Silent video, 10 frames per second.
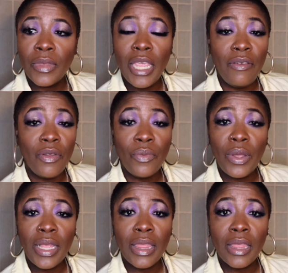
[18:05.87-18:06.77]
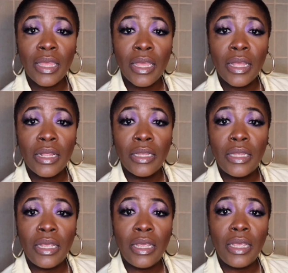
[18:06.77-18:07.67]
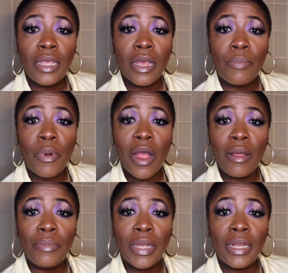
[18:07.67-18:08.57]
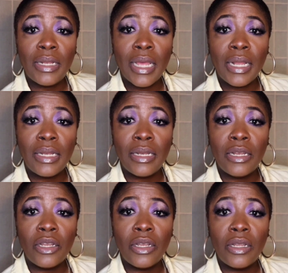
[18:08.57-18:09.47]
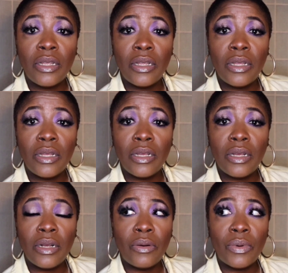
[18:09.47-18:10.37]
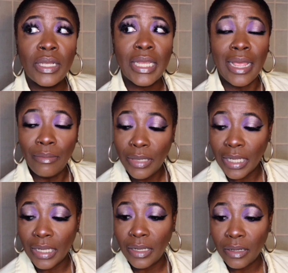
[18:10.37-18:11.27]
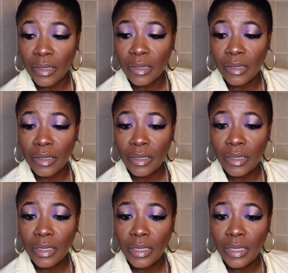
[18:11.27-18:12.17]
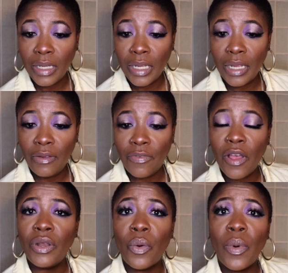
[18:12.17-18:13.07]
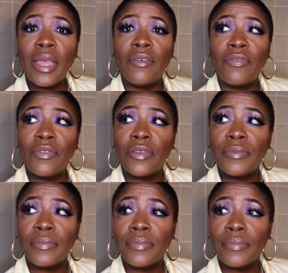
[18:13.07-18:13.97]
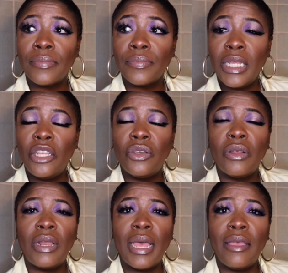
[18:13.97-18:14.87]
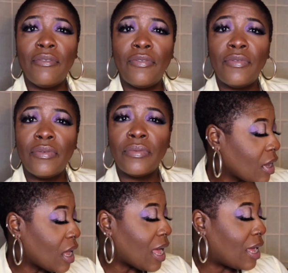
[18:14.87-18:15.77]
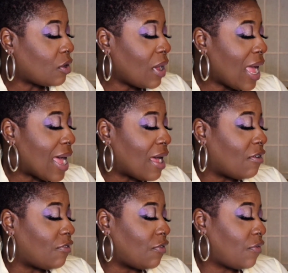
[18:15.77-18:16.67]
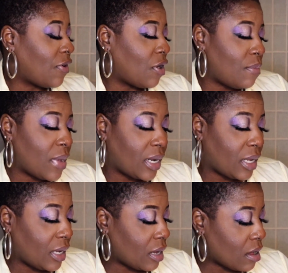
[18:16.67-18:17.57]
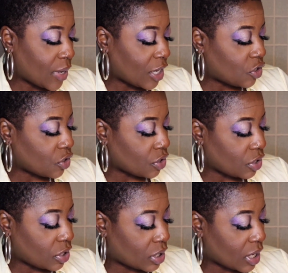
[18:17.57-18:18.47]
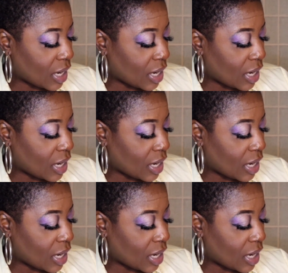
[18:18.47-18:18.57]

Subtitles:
Even with the apartment that was empty, he found a wife and he took her life. I don't have very many pictures that